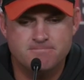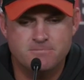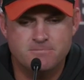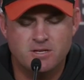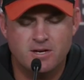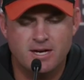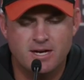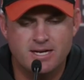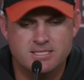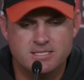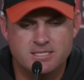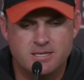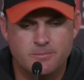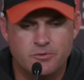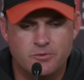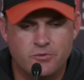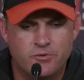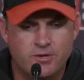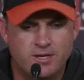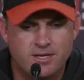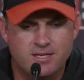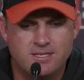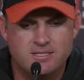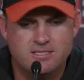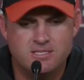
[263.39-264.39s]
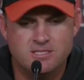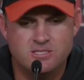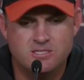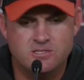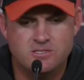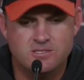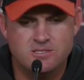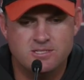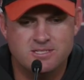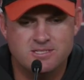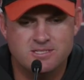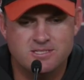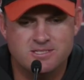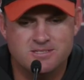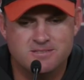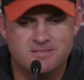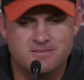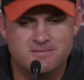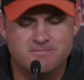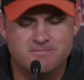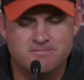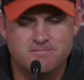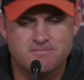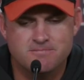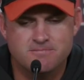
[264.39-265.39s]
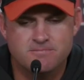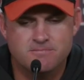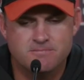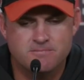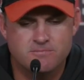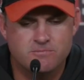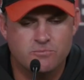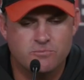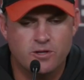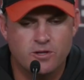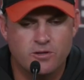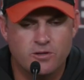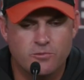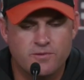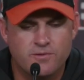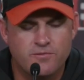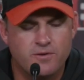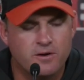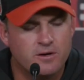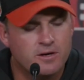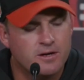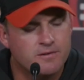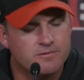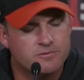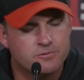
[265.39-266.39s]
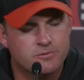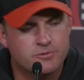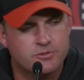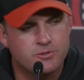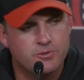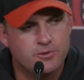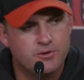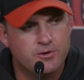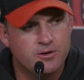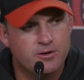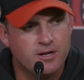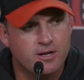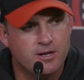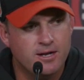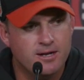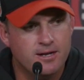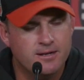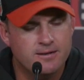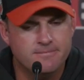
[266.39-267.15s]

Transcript: the last couple of days is, is whether we felt comfortable doing it or not.